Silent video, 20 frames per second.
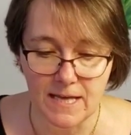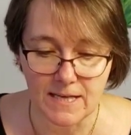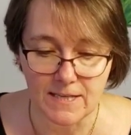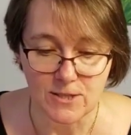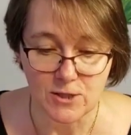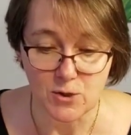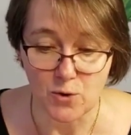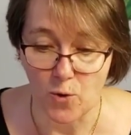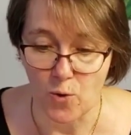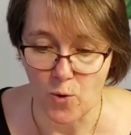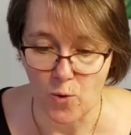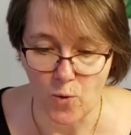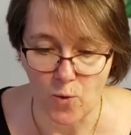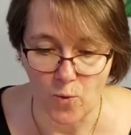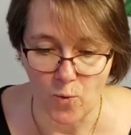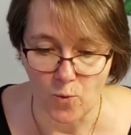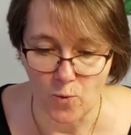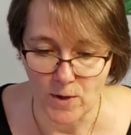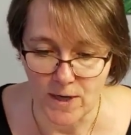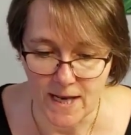So
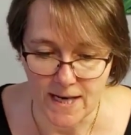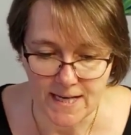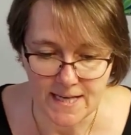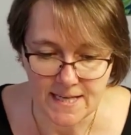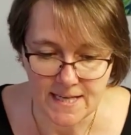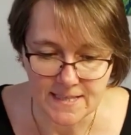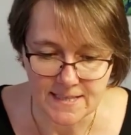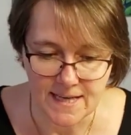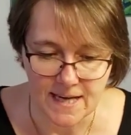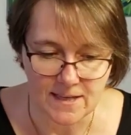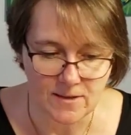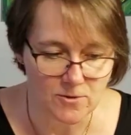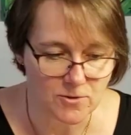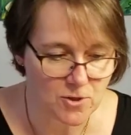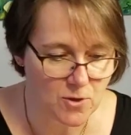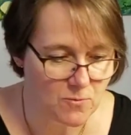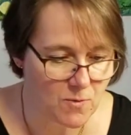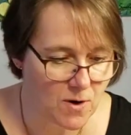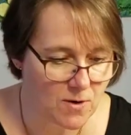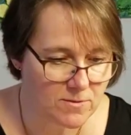what I did is I looked
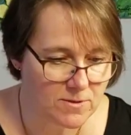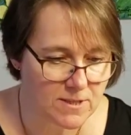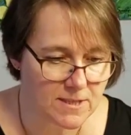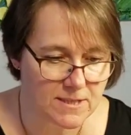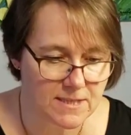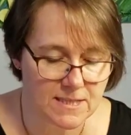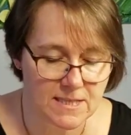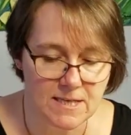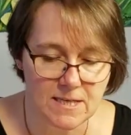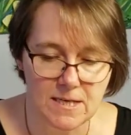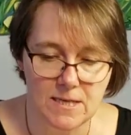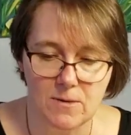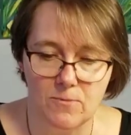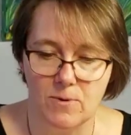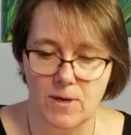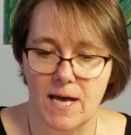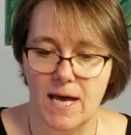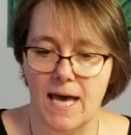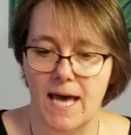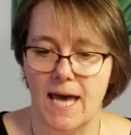around to see
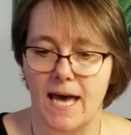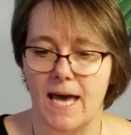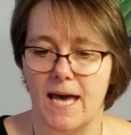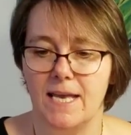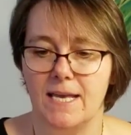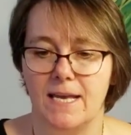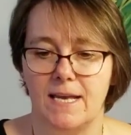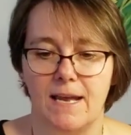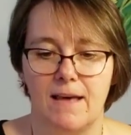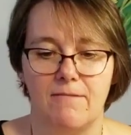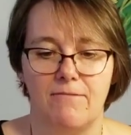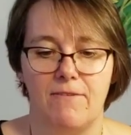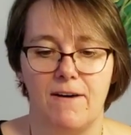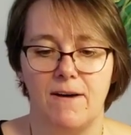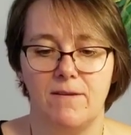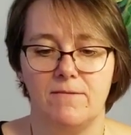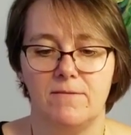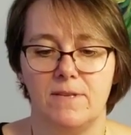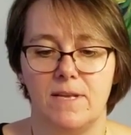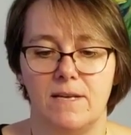what I had, and I
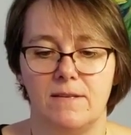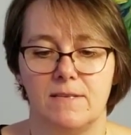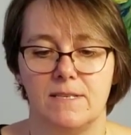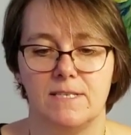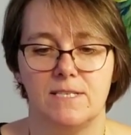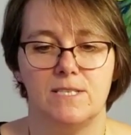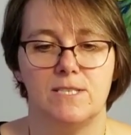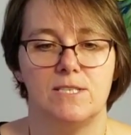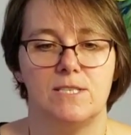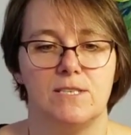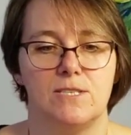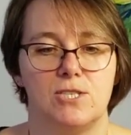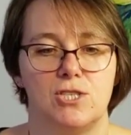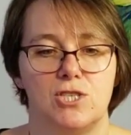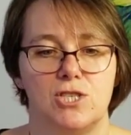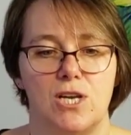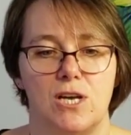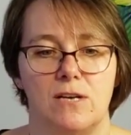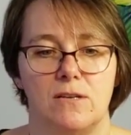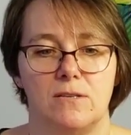found this
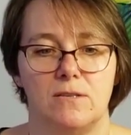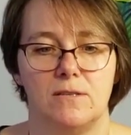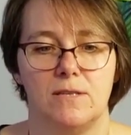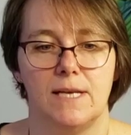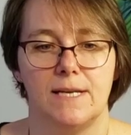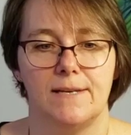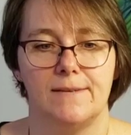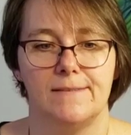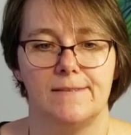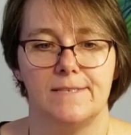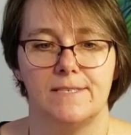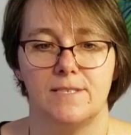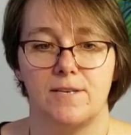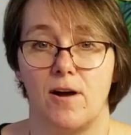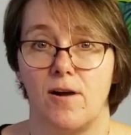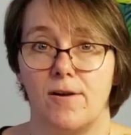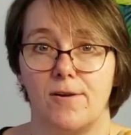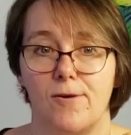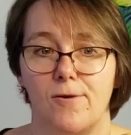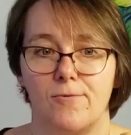shell, like an
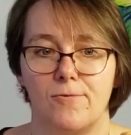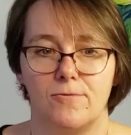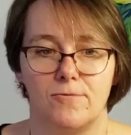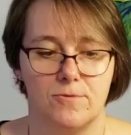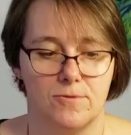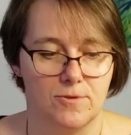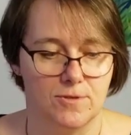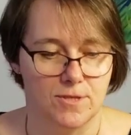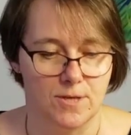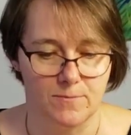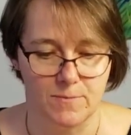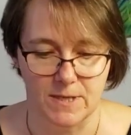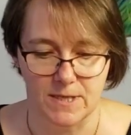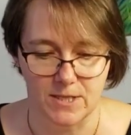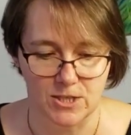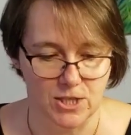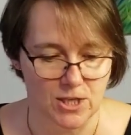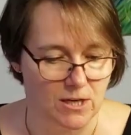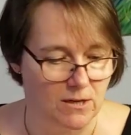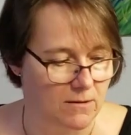escargot or something
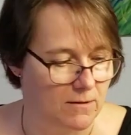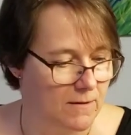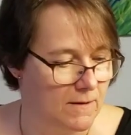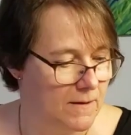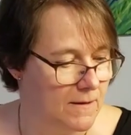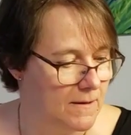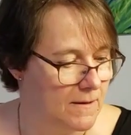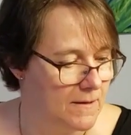shell.